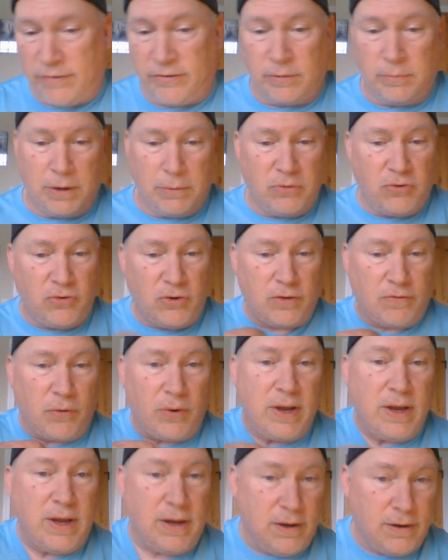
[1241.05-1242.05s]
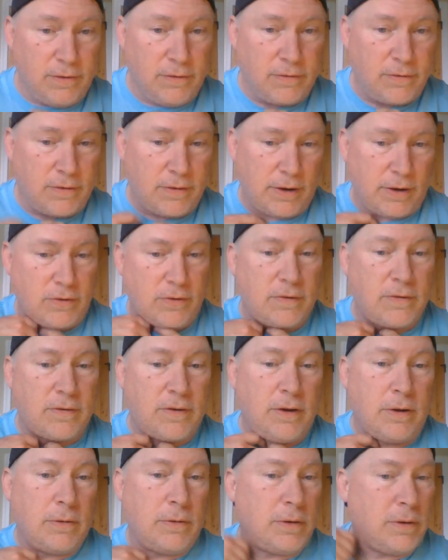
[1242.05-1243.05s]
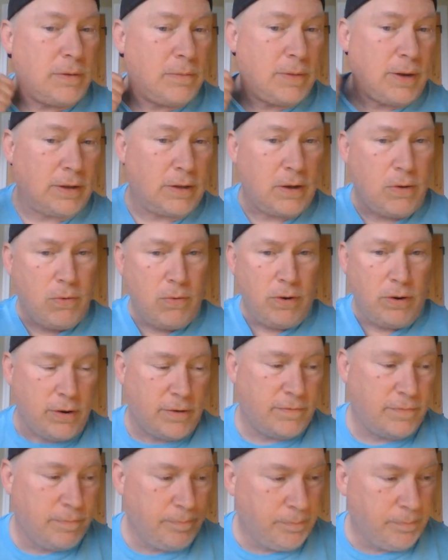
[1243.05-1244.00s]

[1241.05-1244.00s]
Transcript: Sometimes it's just for ease, like just, you know, you take the coin off.